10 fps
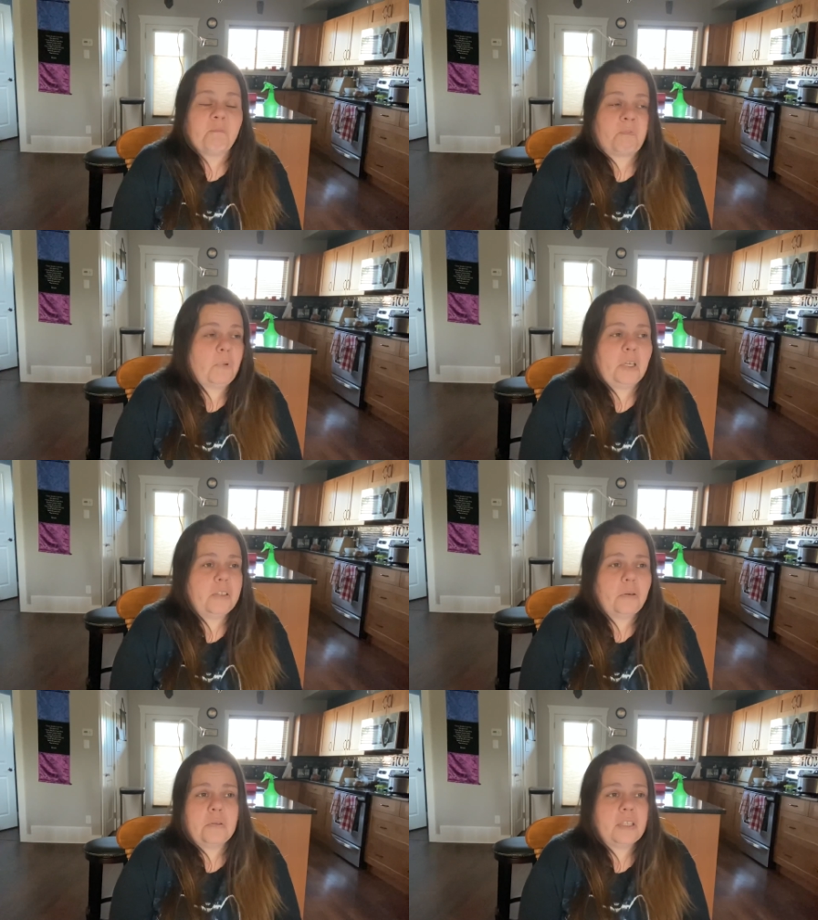The
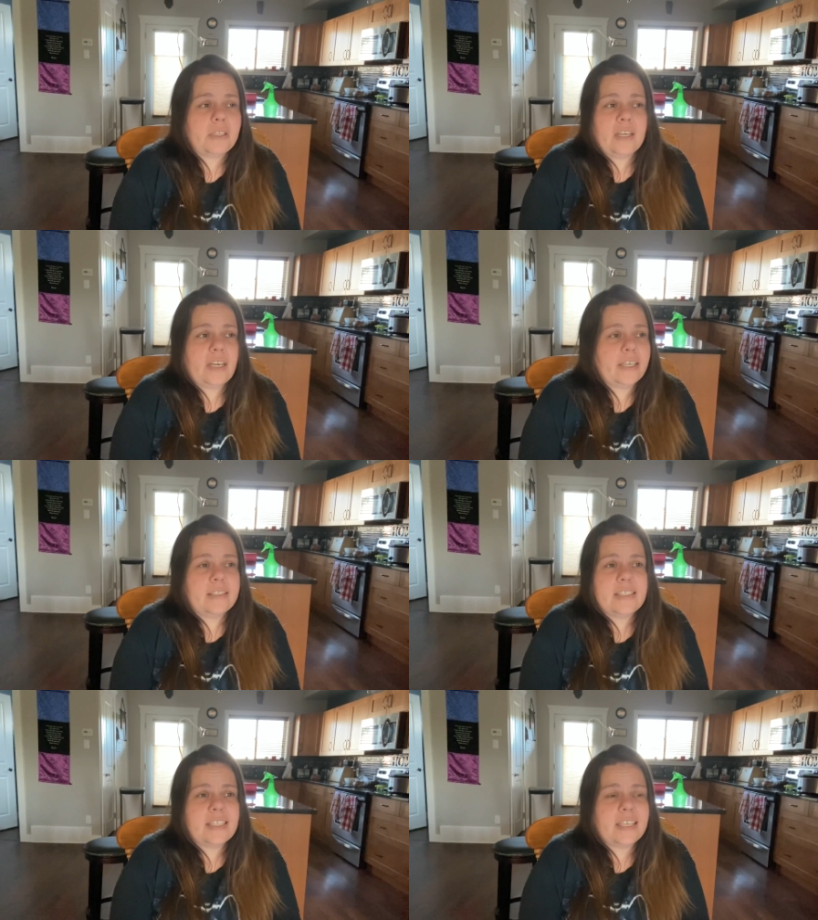only thing I can
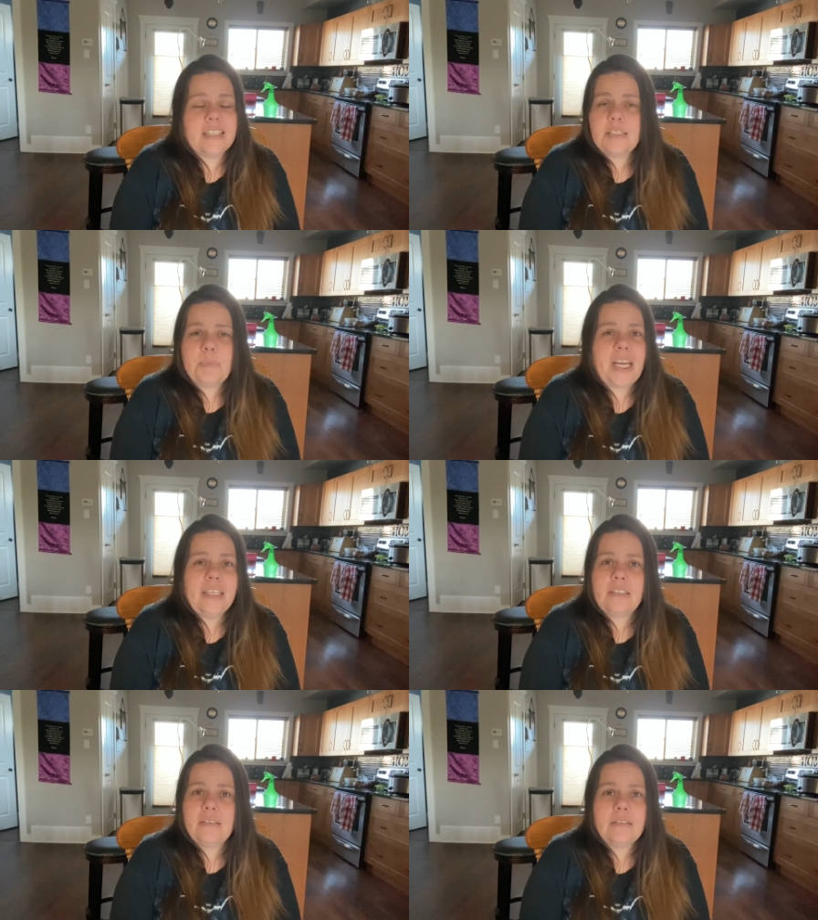say is,
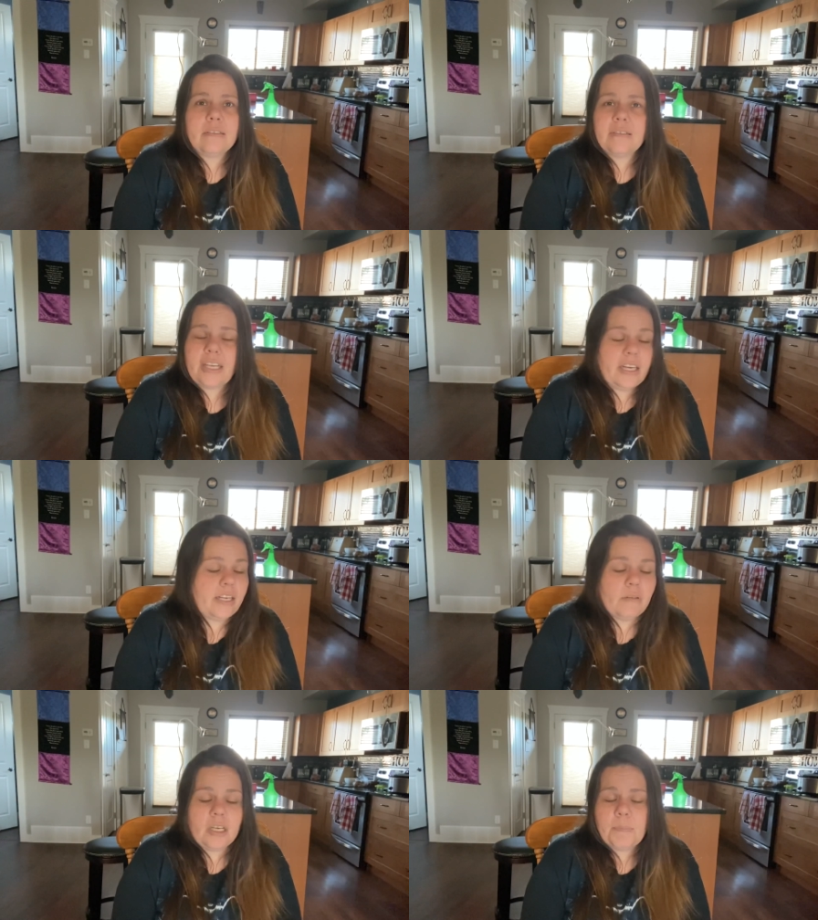man, they got to hit
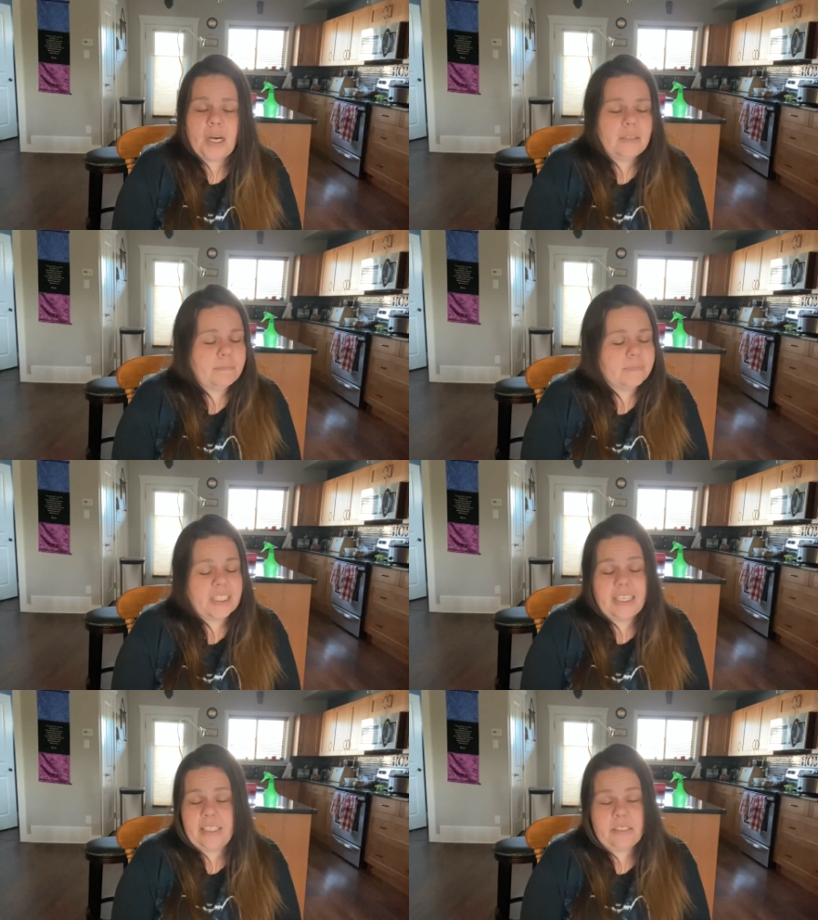rock bottom.
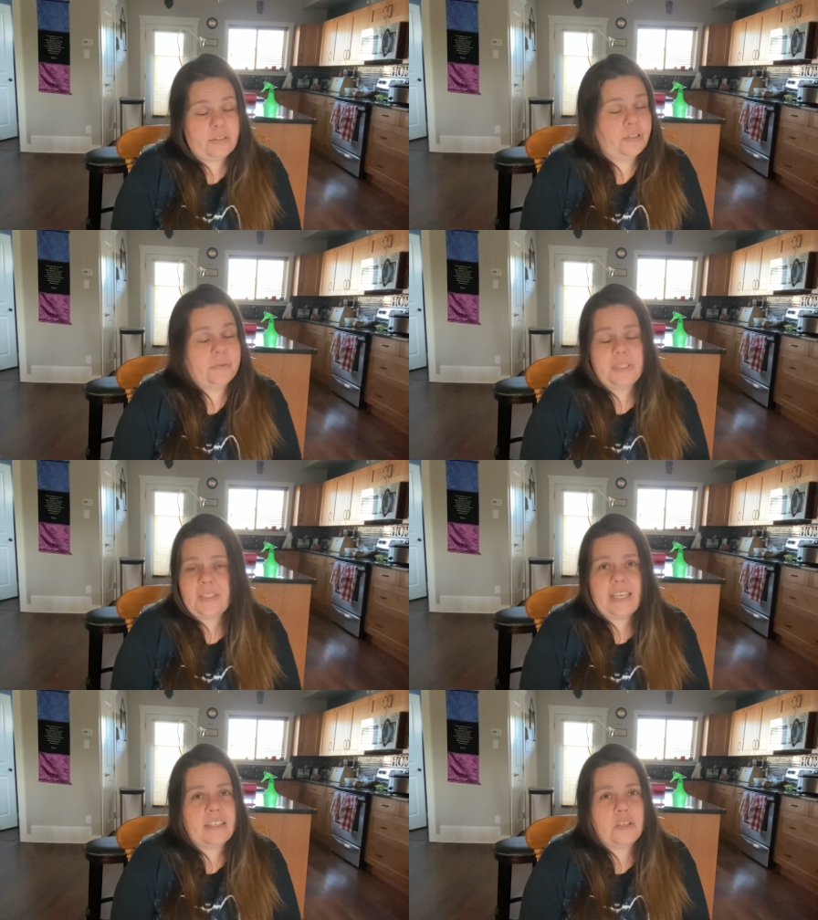And it's true.
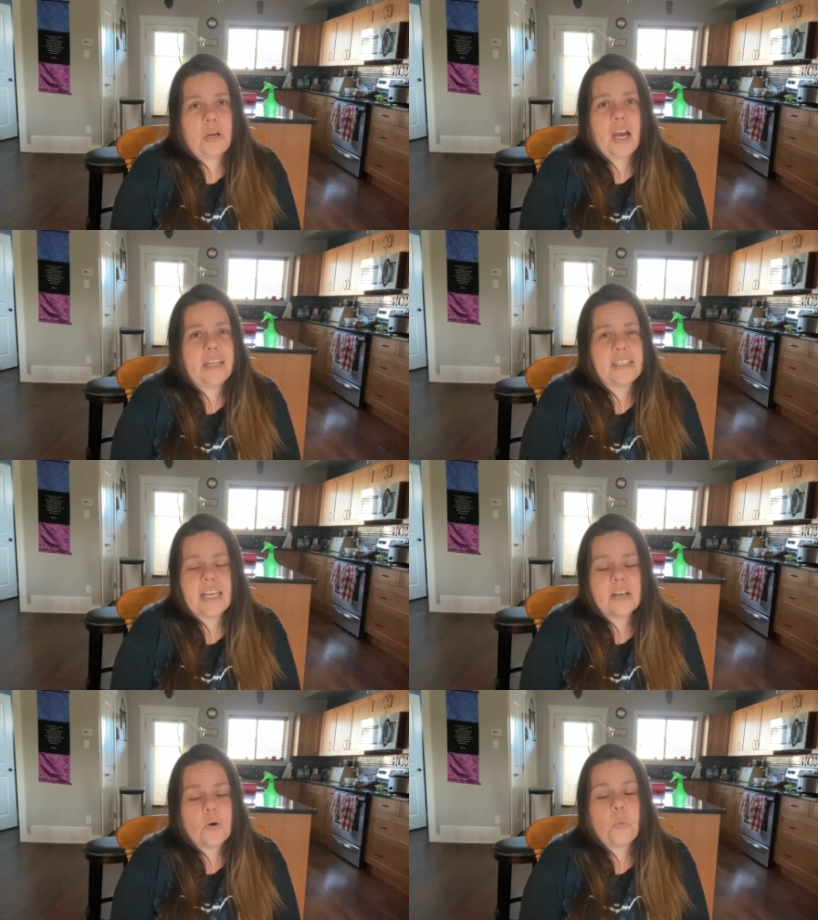You got to
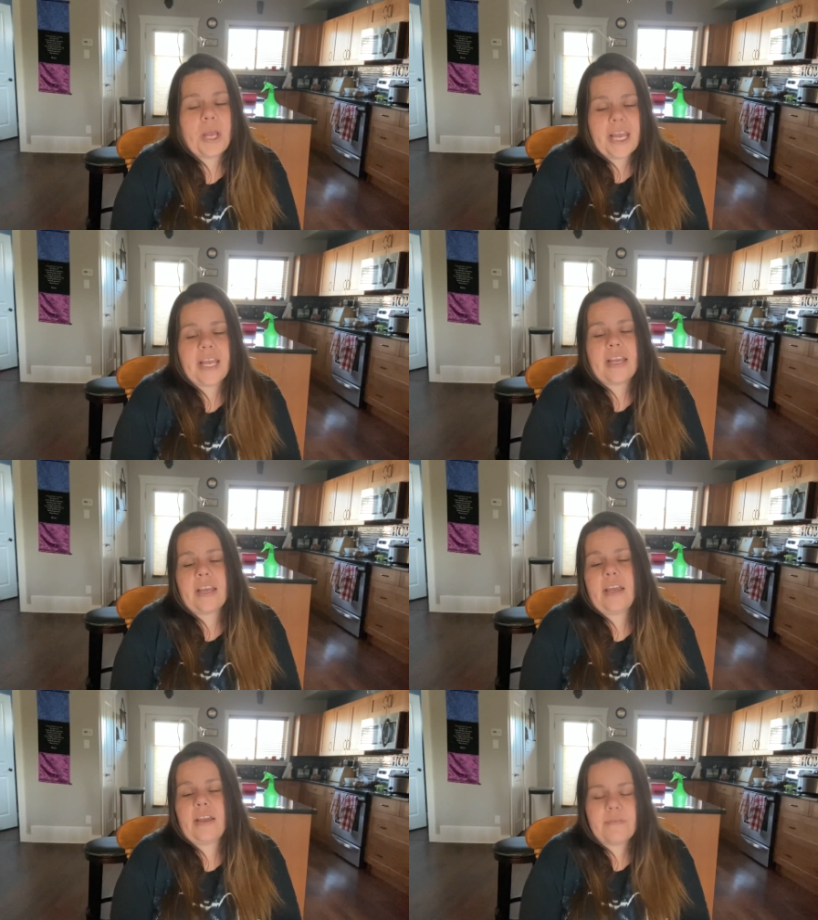take away
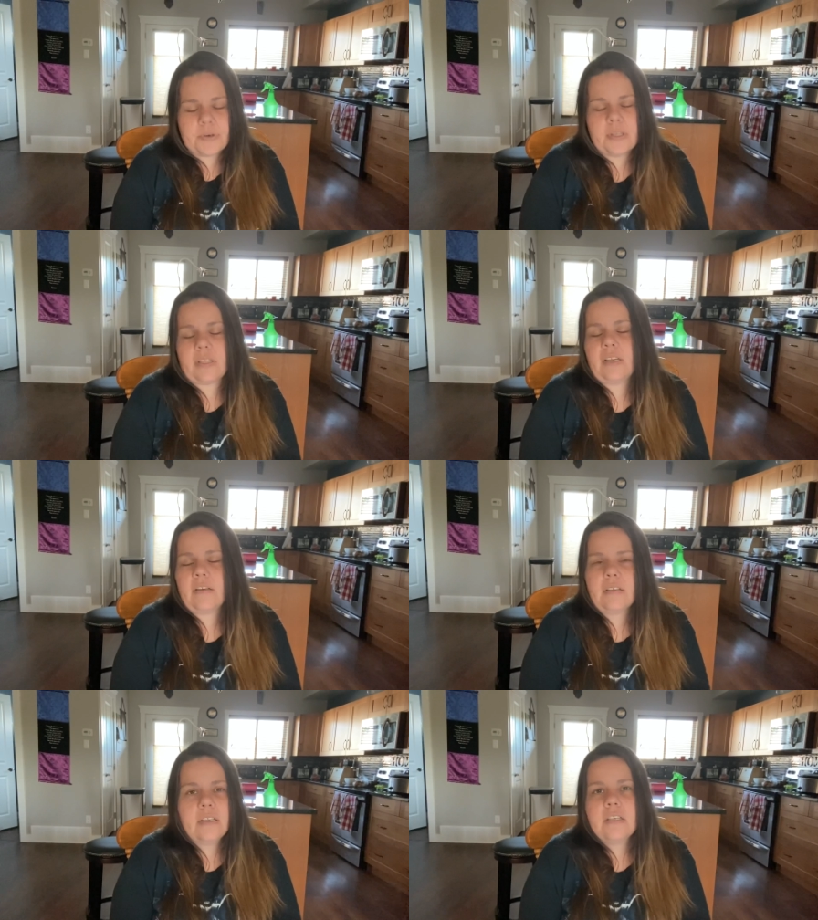everything.
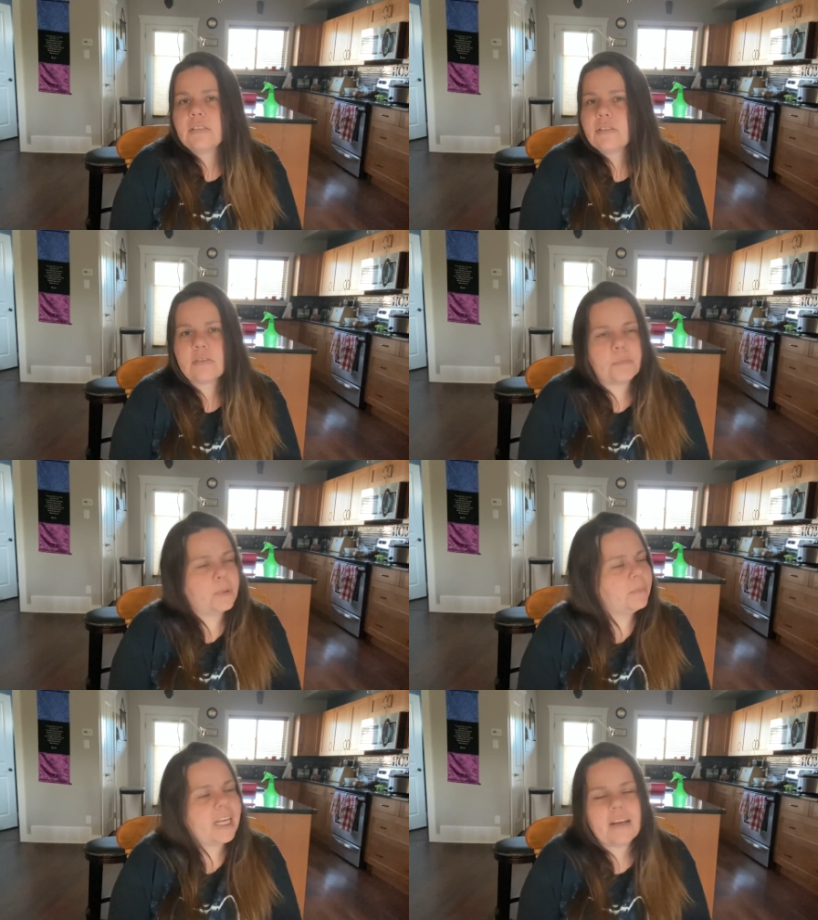Strip
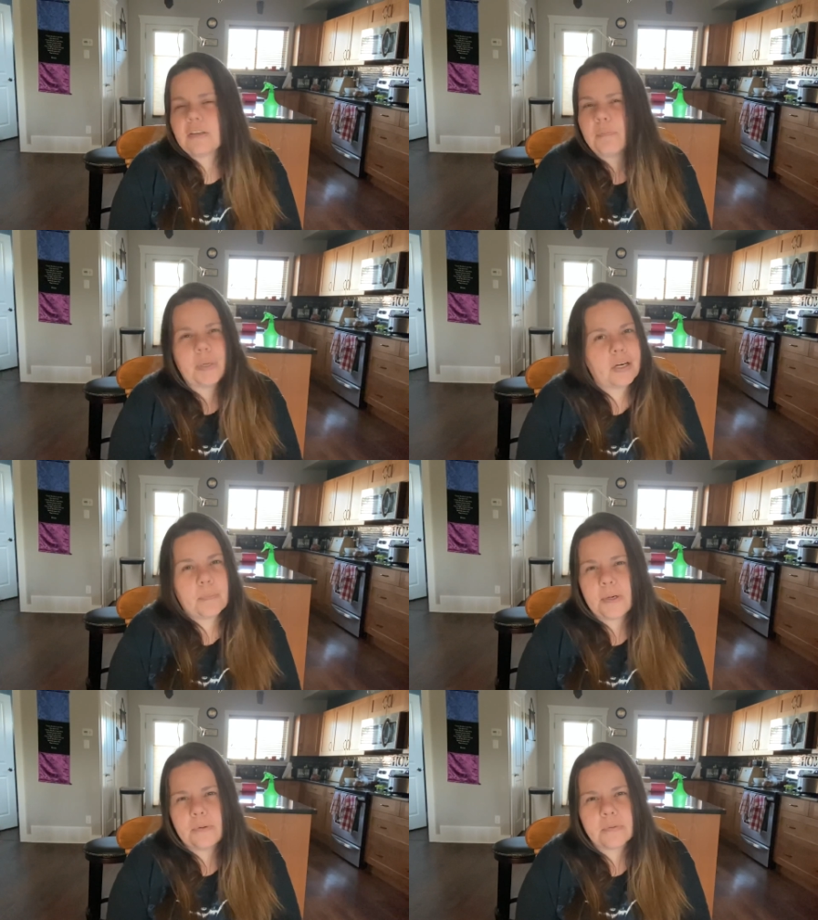them down to bare
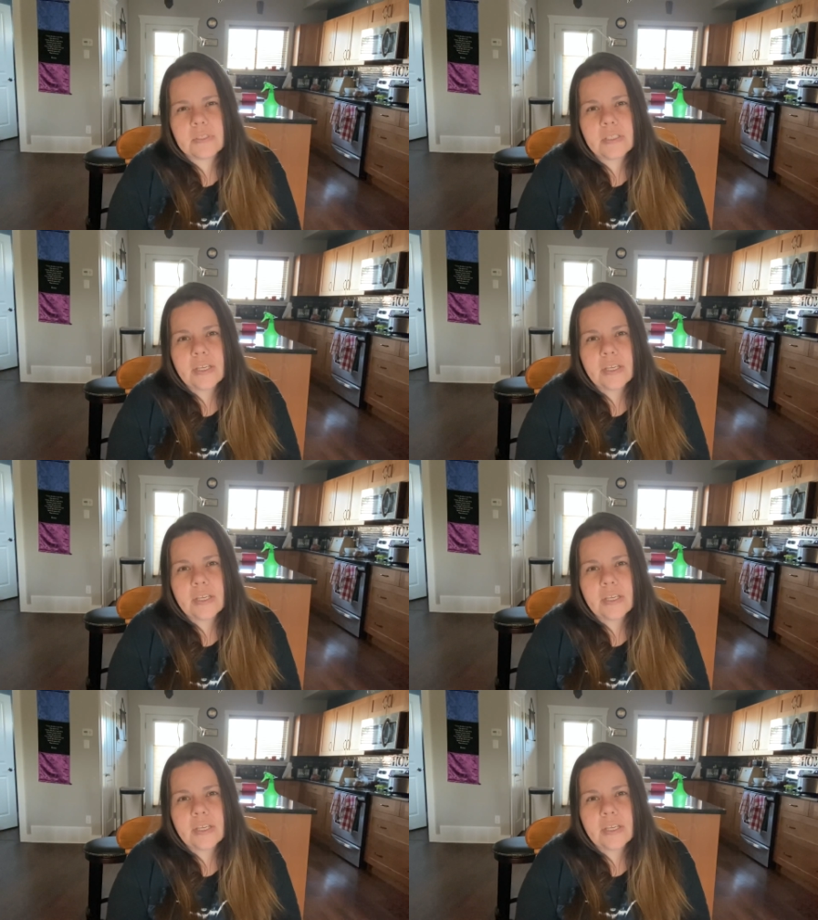bones.